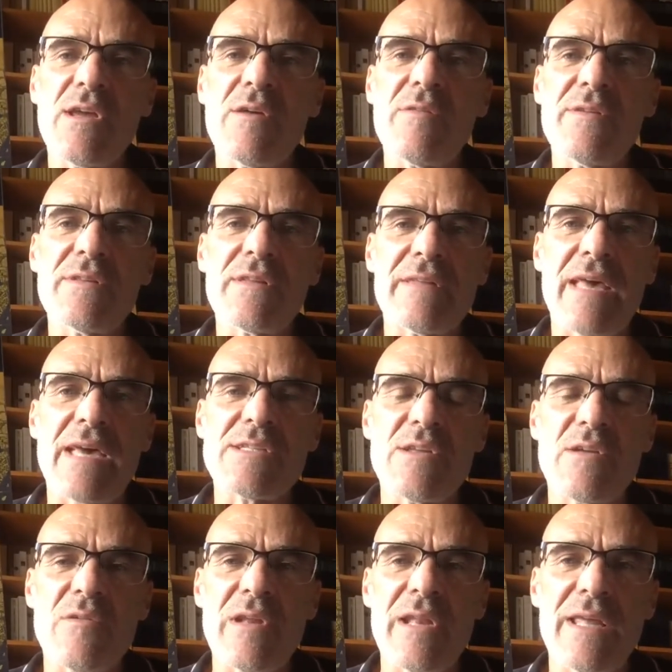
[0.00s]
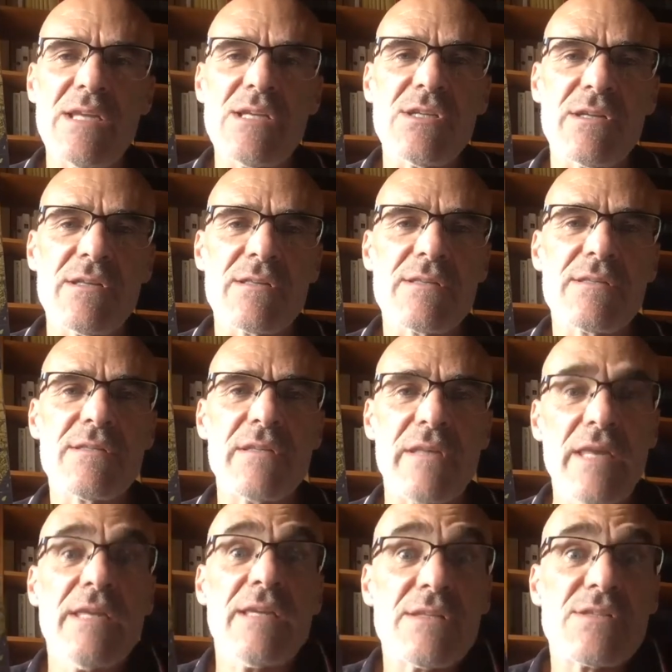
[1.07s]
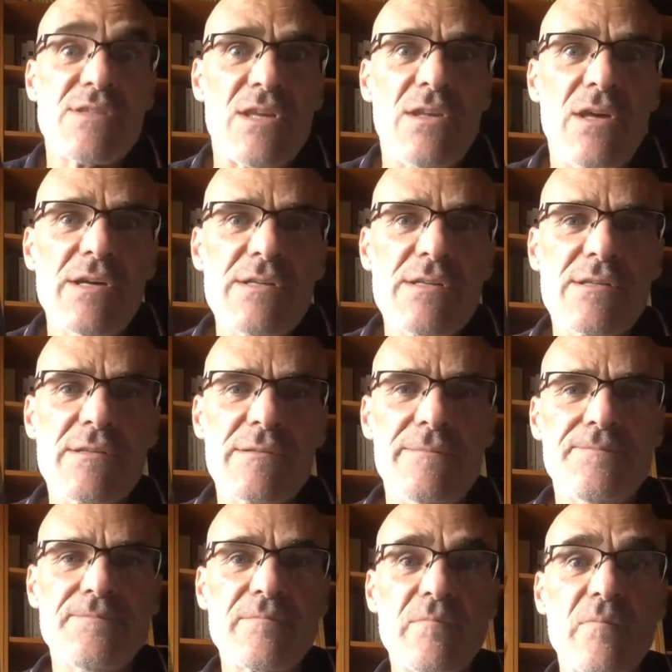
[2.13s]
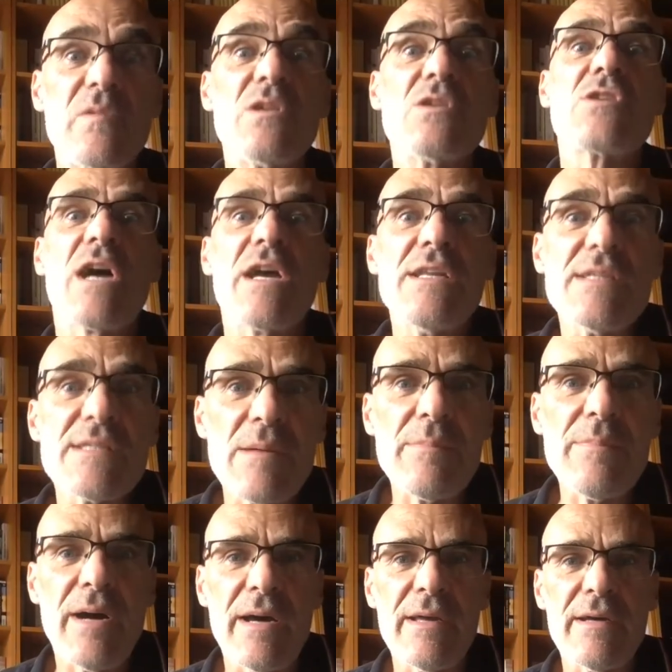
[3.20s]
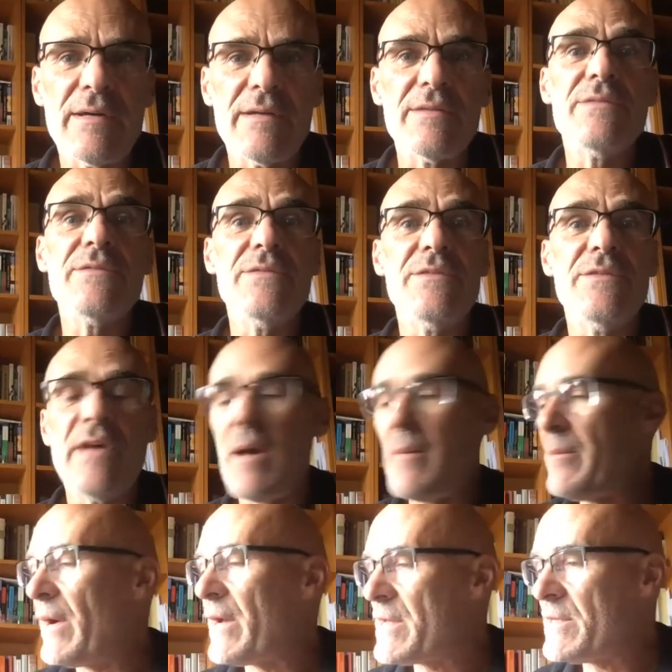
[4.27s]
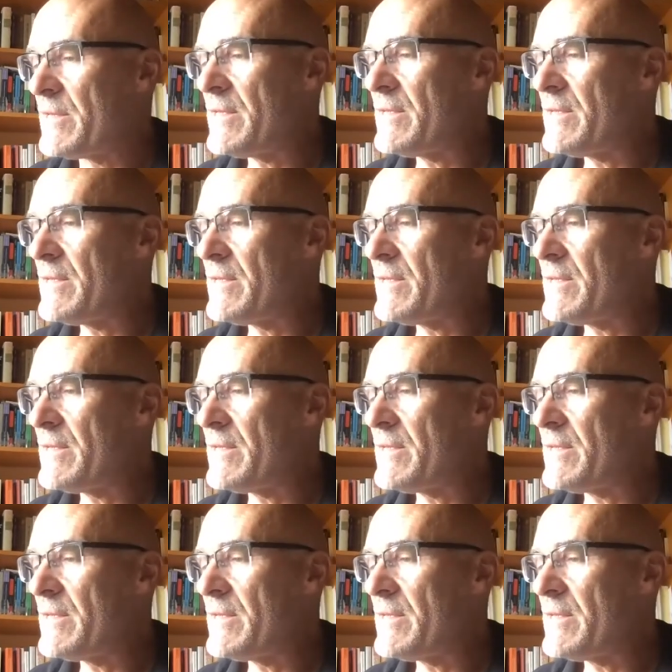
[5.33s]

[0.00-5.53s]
of International Relations, he considers the Chinese Empire, the empire in